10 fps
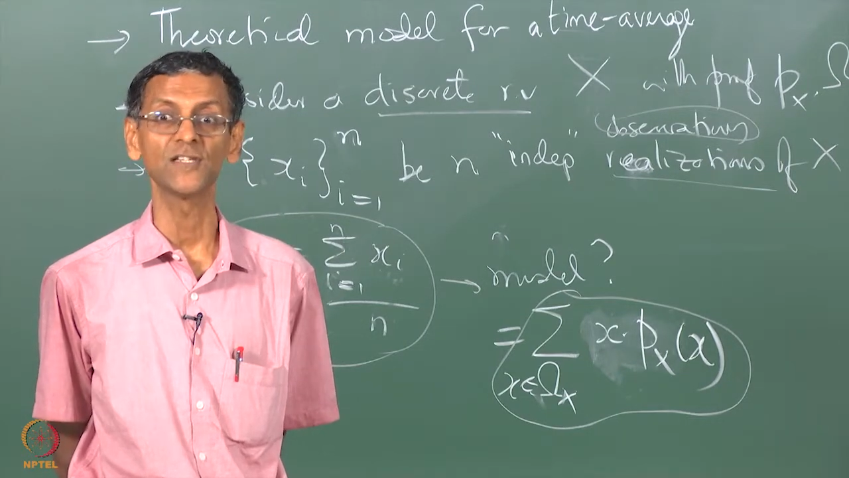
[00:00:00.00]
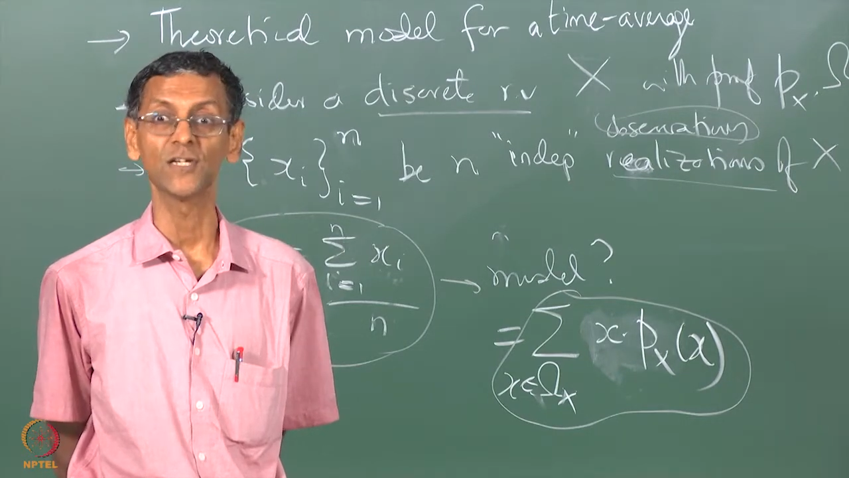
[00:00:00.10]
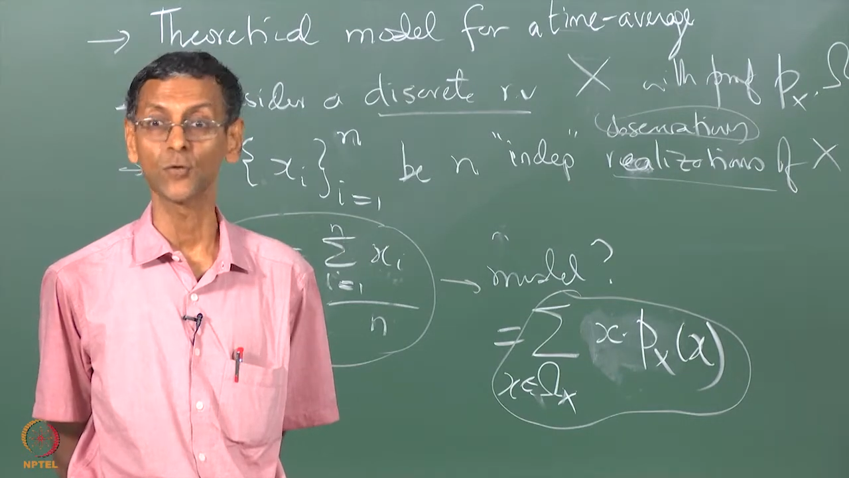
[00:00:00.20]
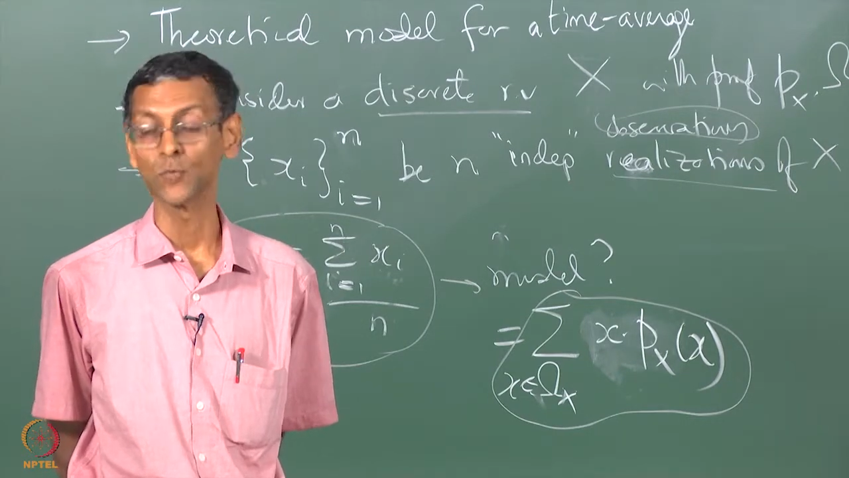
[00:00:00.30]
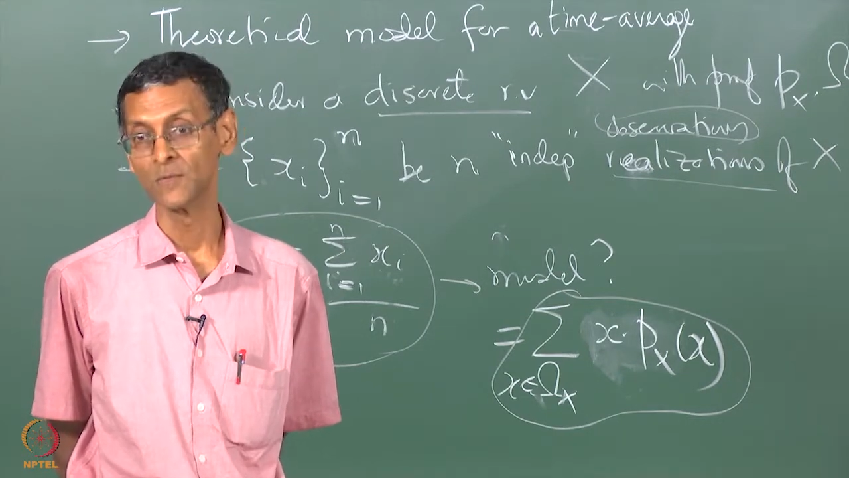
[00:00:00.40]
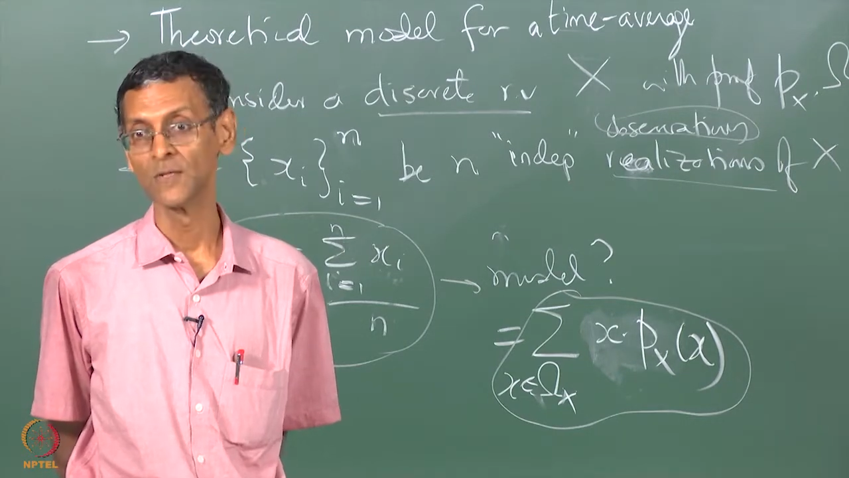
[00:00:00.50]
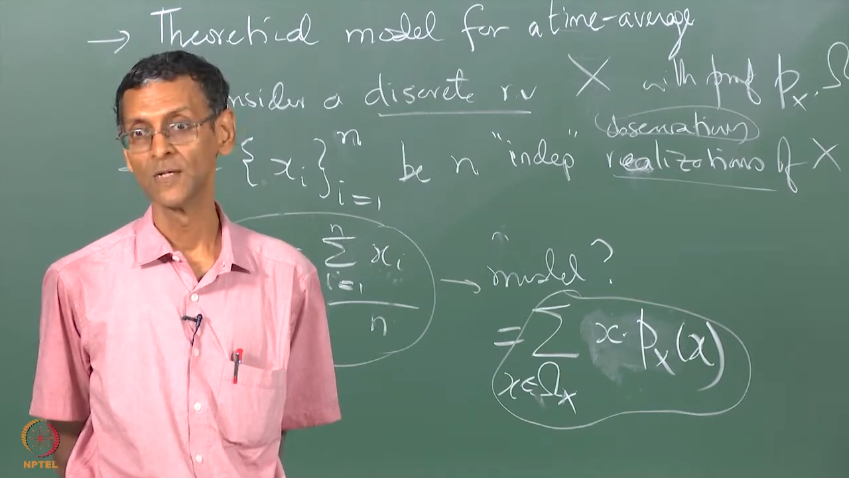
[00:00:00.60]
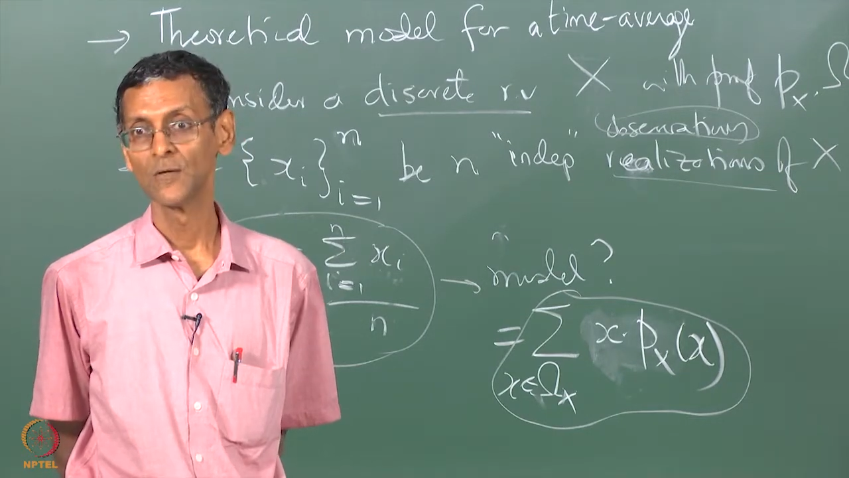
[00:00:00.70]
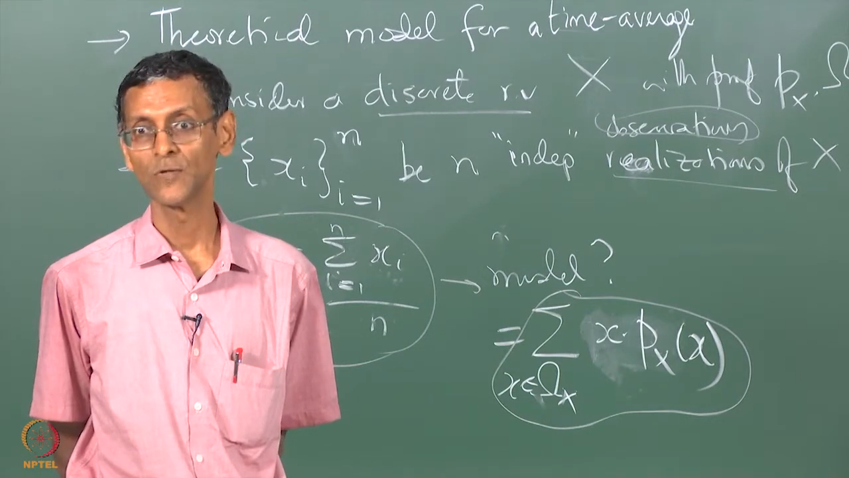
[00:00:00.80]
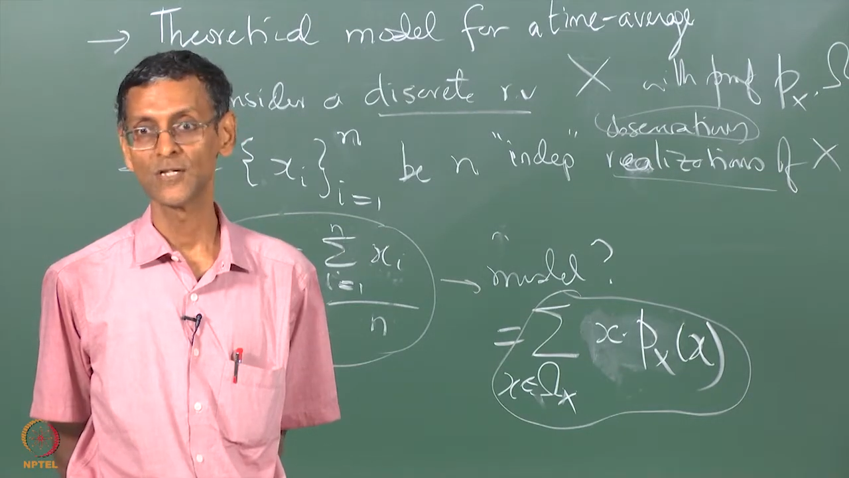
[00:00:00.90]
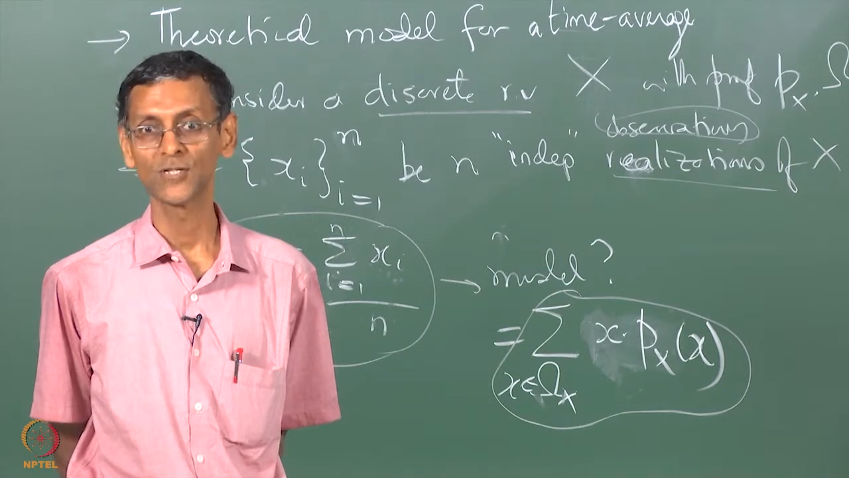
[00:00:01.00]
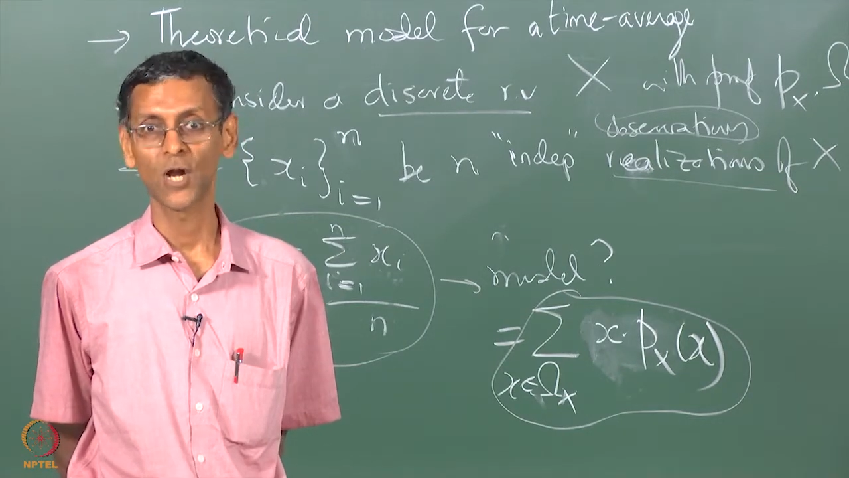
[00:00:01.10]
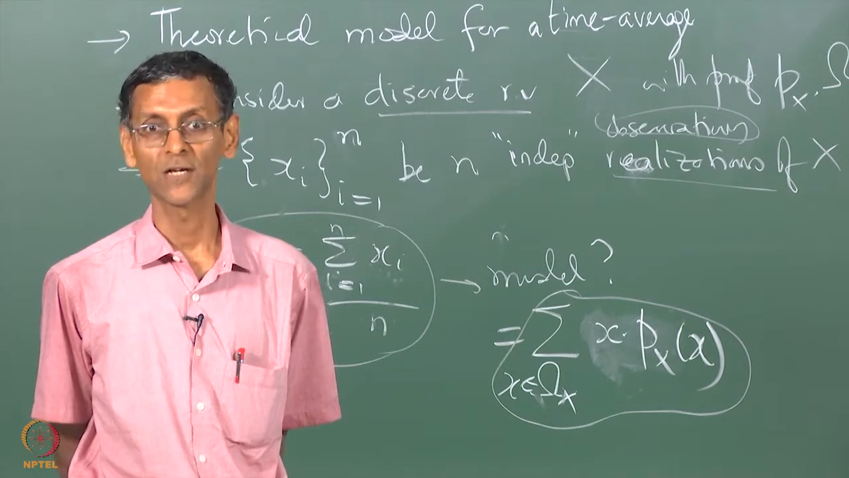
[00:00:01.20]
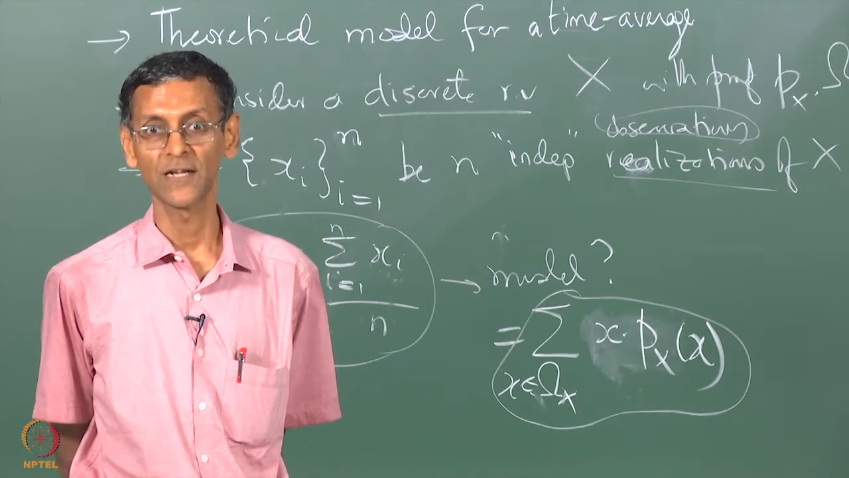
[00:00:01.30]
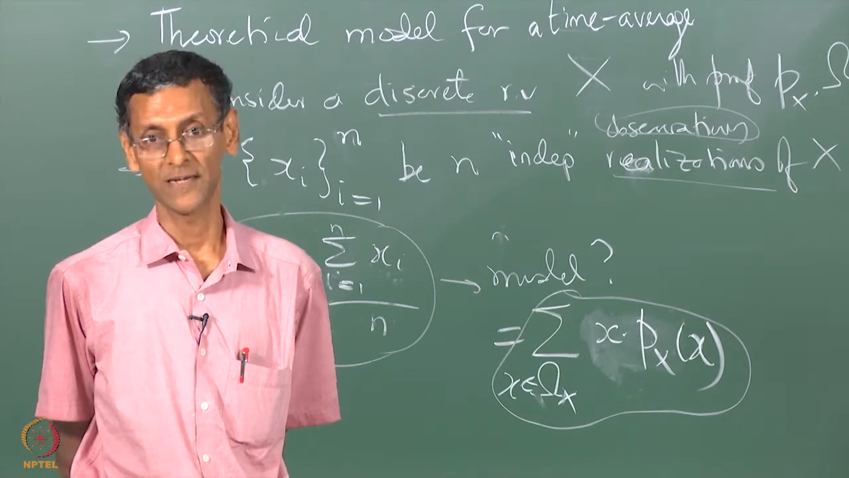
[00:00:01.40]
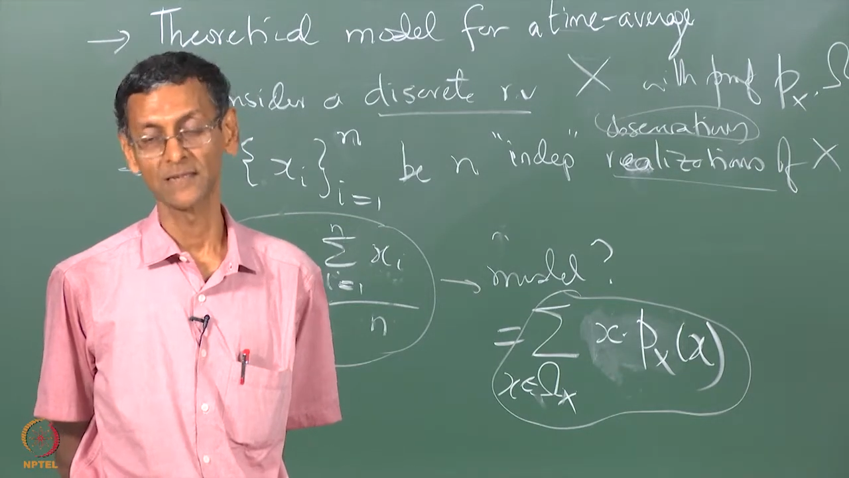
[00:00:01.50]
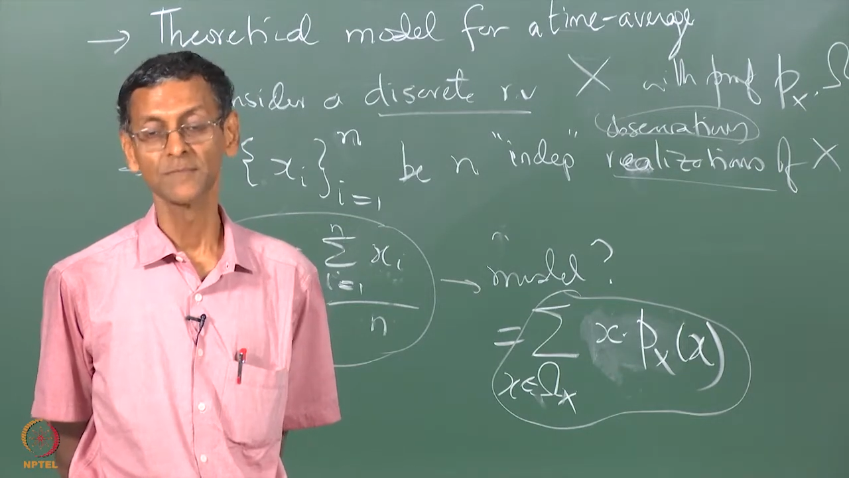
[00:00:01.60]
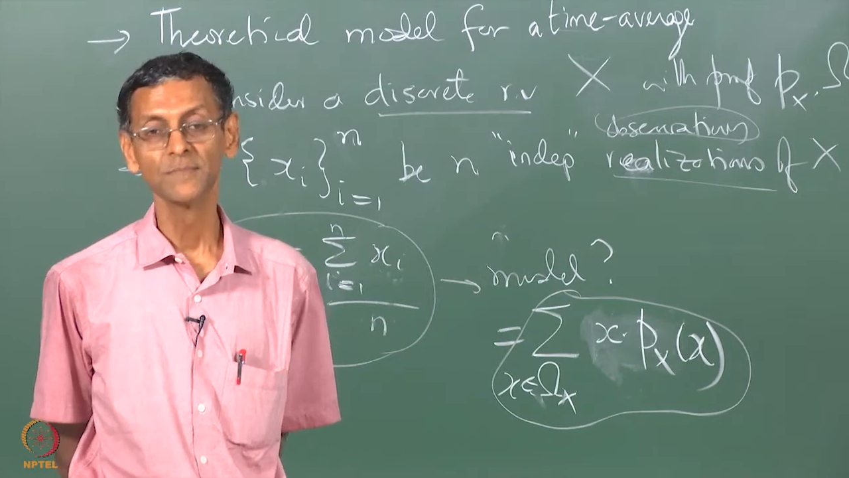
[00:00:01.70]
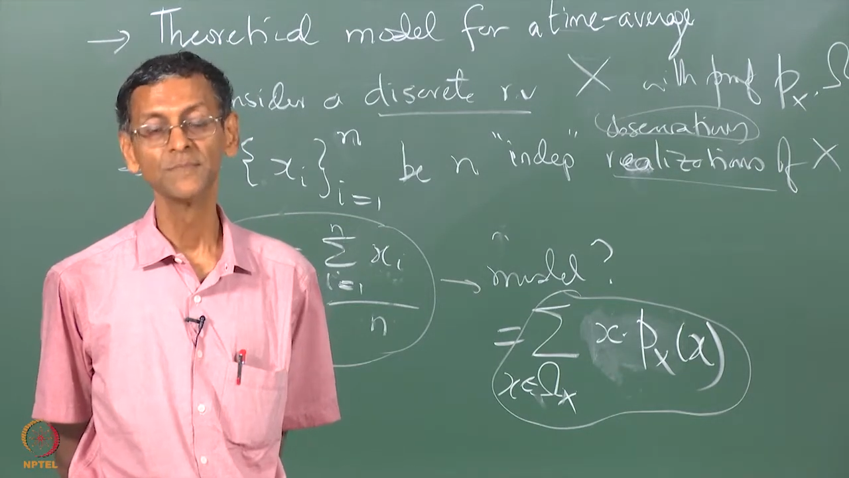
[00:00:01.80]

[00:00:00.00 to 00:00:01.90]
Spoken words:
is 0, which is not correct.